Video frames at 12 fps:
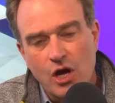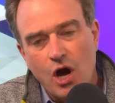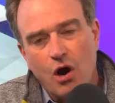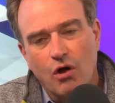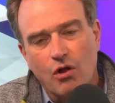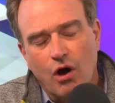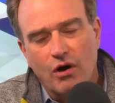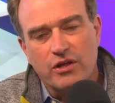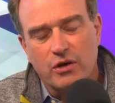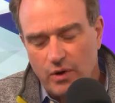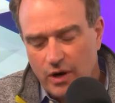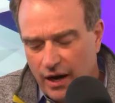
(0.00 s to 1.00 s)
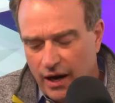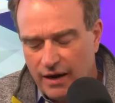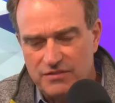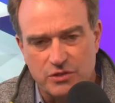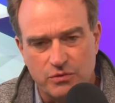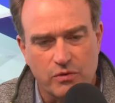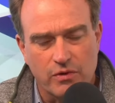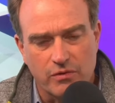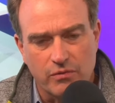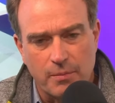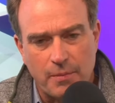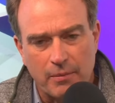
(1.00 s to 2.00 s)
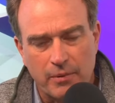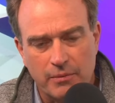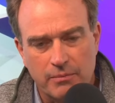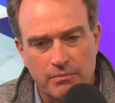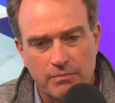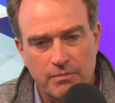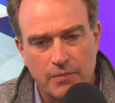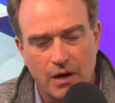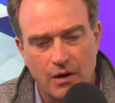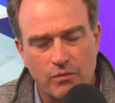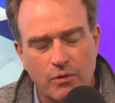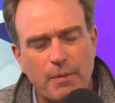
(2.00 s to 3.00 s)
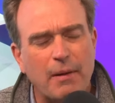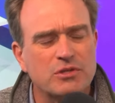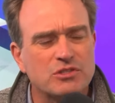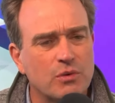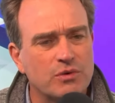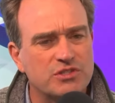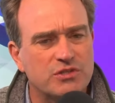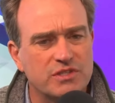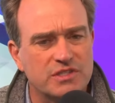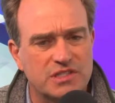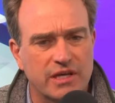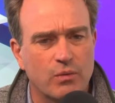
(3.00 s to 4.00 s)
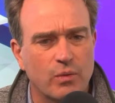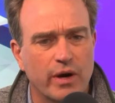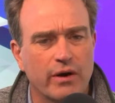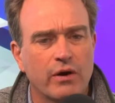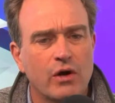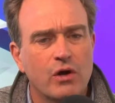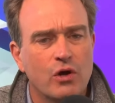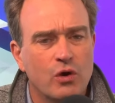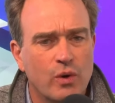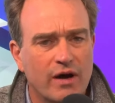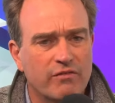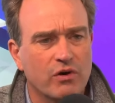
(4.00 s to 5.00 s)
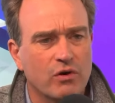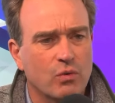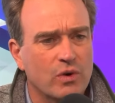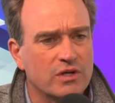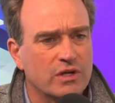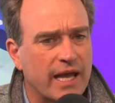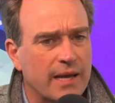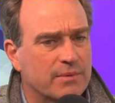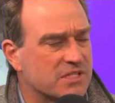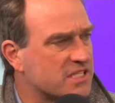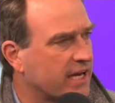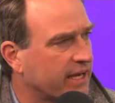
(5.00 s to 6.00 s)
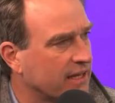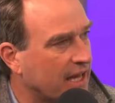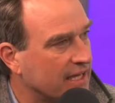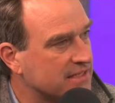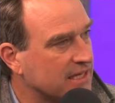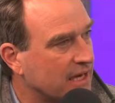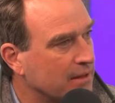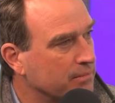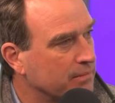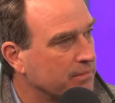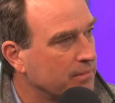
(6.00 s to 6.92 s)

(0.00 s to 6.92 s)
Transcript: Uh, you know, obviously the Republican uh, Republicans always do this thing where whoever was, came in second last time